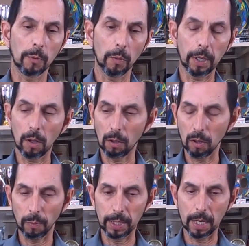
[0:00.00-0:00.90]
going all
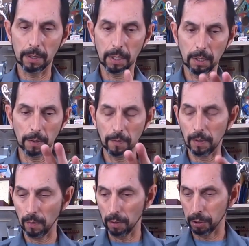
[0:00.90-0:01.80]
the way down into here.
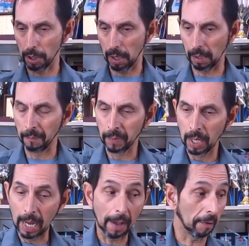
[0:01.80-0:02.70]
It's all shock.
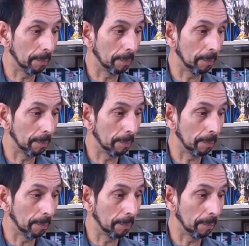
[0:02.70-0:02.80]
As